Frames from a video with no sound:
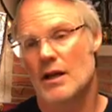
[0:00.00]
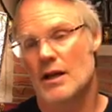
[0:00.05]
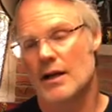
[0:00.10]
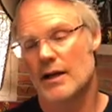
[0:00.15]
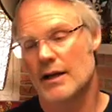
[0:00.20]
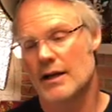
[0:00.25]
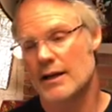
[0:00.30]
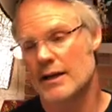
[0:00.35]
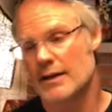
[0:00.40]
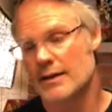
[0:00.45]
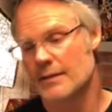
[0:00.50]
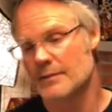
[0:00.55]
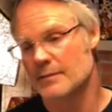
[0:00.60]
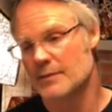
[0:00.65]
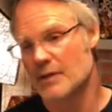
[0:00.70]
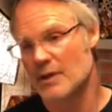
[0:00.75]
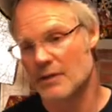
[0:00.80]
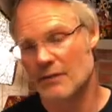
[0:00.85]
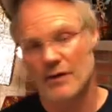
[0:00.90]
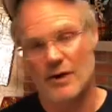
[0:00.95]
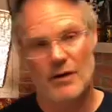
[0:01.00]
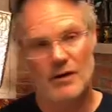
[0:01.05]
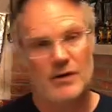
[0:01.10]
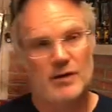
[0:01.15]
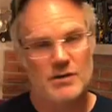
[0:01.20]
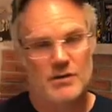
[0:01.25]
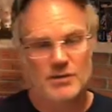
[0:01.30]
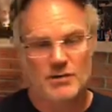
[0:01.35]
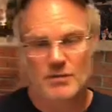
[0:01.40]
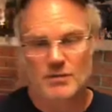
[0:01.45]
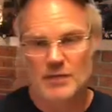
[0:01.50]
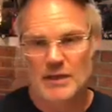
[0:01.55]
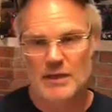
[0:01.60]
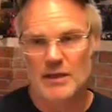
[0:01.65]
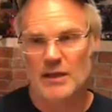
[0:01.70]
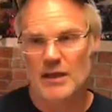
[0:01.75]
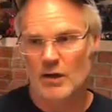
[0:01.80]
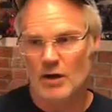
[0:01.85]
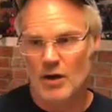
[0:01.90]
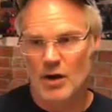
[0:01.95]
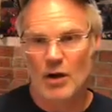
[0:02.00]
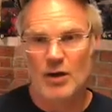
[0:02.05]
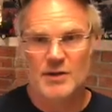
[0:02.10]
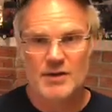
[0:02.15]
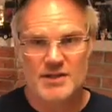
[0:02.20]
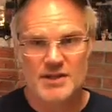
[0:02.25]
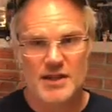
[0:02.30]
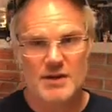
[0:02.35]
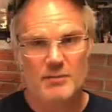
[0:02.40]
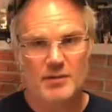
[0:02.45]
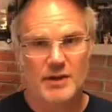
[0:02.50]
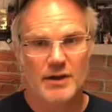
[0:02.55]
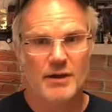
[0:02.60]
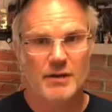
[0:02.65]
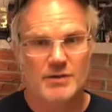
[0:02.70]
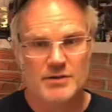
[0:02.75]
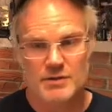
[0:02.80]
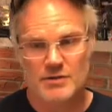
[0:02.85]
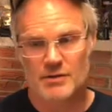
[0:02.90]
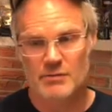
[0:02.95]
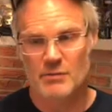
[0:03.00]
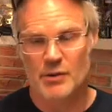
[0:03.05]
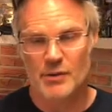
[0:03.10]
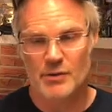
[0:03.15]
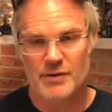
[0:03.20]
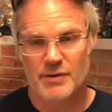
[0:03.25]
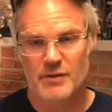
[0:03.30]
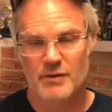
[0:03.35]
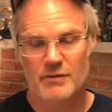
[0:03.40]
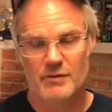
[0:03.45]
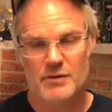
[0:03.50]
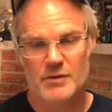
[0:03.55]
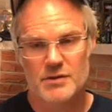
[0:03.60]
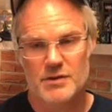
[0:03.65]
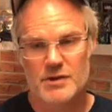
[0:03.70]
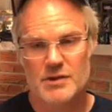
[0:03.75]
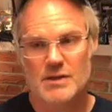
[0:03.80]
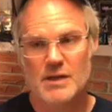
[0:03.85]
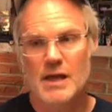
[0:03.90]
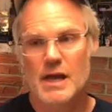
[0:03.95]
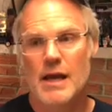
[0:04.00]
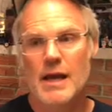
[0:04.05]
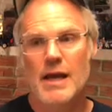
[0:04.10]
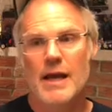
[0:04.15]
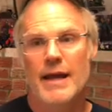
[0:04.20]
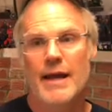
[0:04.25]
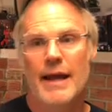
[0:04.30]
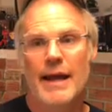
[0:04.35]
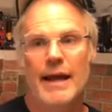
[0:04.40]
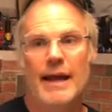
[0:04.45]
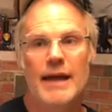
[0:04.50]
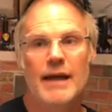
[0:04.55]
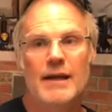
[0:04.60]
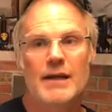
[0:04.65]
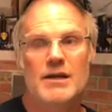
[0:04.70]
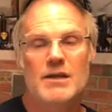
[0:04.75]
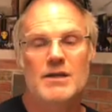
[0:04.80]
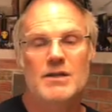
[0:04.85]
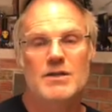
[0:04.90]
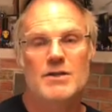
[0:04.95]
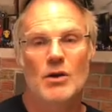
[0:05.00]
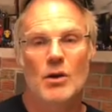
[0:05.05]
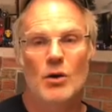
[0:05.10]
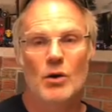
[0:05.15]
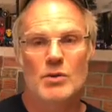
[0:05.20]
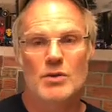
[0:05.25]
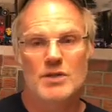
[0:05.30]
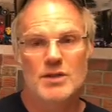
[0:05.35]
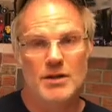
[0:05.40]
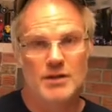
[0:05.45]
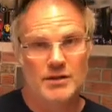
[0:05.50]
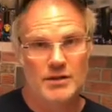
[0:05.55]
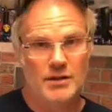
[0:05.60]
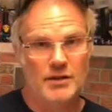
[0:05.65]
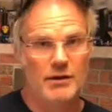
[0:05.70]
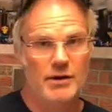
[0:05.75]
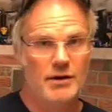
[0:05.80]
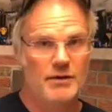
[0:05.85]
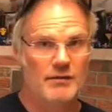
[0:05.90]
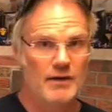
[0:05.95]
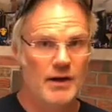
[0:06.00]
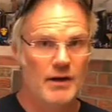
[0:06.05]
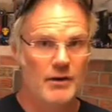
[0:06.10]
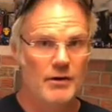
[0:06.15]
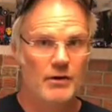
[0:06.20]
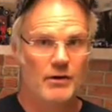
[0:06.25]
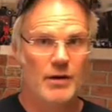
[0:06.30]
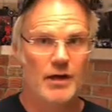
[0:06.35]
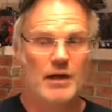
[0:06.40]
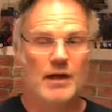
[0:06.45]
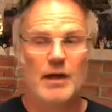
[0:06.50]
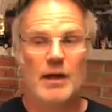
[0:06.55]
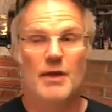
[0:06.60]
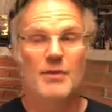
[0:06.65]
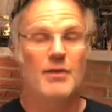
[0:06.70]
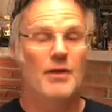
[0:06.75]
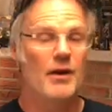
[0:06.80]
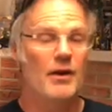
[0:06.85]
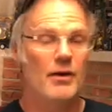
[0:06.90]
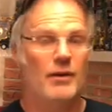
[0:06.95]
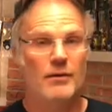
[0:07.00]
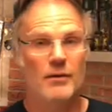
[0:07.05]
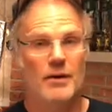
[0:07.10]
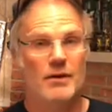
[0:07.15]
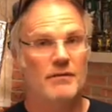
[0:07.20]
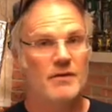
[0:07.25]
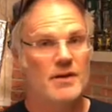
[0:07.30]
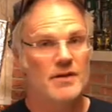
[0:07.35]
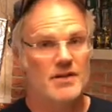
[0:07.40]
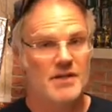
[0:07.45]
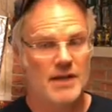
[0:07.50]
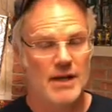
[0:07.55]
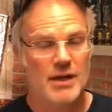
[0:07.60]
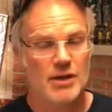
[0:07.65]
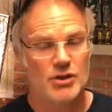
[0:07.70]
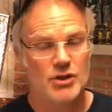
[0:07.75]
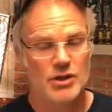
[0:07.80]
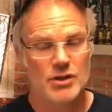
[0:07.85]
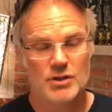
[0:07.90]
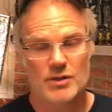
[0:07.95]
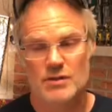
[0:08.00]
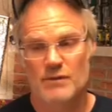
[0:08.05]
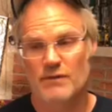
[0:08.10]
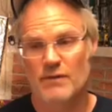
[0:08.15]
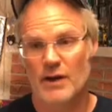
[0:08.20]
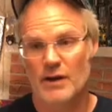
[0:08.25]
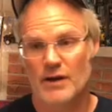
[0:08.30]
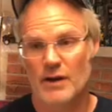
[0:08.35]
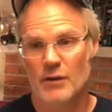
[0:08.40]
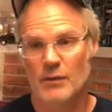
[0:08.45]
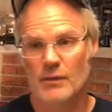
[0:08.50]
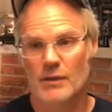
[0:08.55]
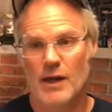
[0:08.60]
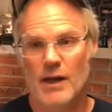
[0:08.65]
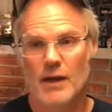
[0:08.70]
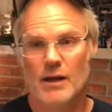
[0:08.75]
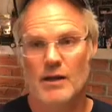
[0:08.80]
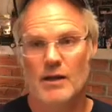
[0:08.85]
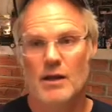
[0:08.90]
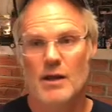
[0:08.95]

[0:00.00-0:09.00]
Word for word: um, Nefarian Serpine. Like all the same players are in both universes. And so Skulduggery and Valkyrie, in their investigations, find out that